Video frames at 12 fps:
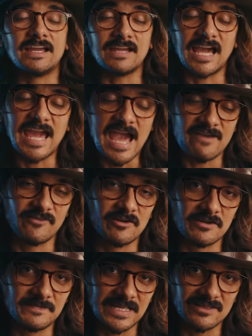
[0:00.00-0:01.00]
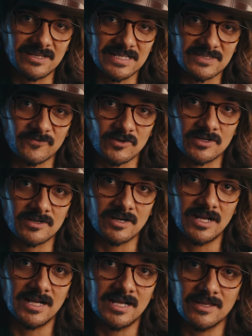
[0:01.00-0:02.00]
I, I have already made LUTs for
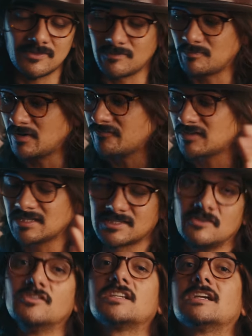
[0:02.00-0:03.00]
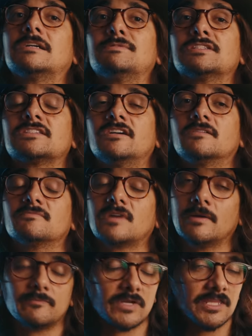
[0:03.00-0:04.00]
uh, both of these Sony cameras, so I'm,
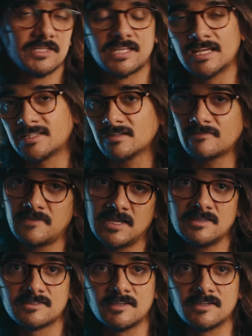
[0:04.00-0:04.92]
I'm, in the testing phase.